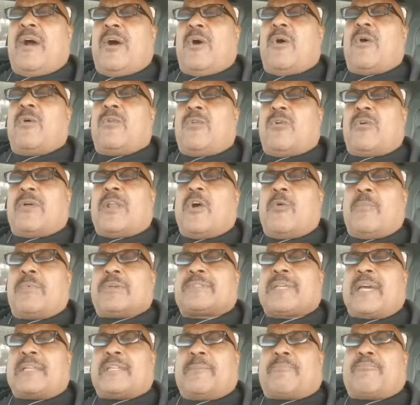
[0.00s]
Oh,
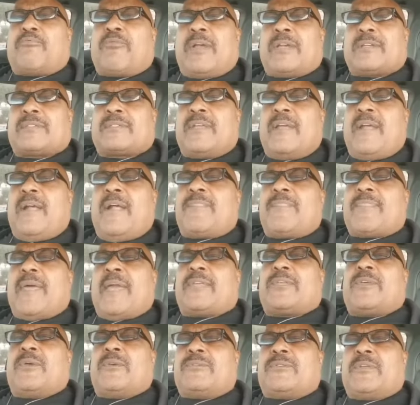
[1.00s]
Lord, I almost got depressed.
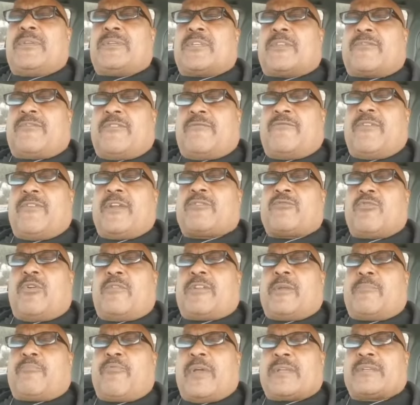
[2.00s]
Thank you, Jesus, for
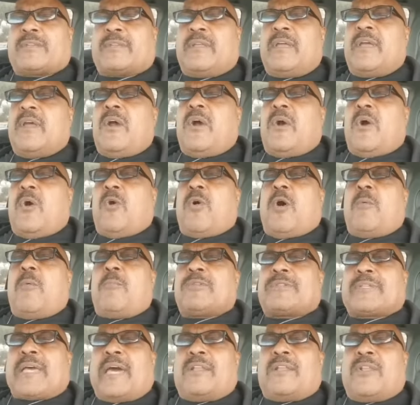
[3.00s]
victory over depression. Oh, I
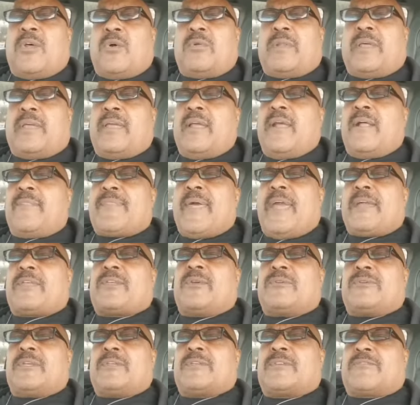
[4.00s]
almost got lonely. Thank
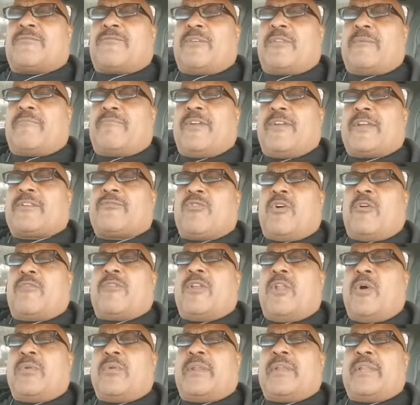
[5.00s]
you, Jesus, for the victory over
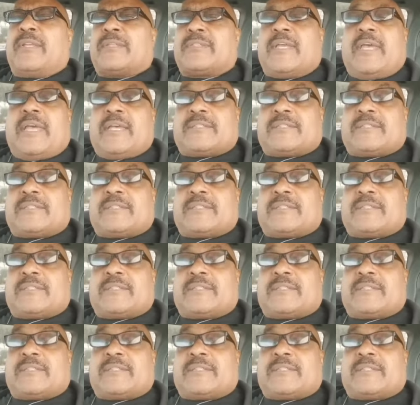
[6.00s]
loneliness.